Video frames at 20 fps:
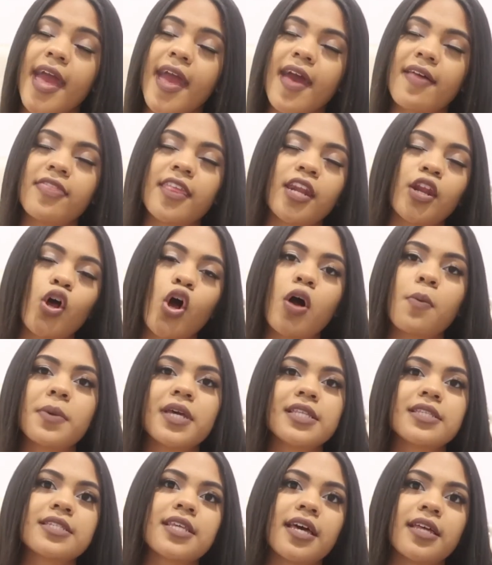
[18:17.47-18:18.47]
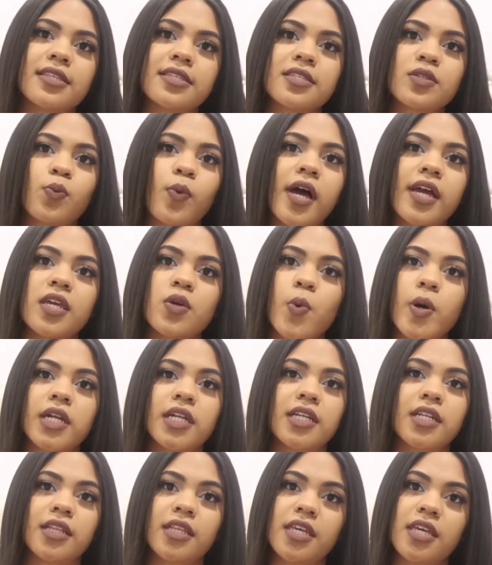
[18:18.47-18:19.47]
And then it all made sense why he
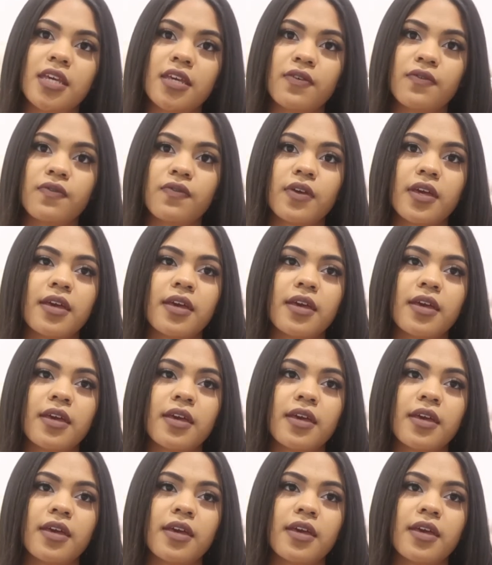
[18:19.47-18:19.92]
wanted to leave.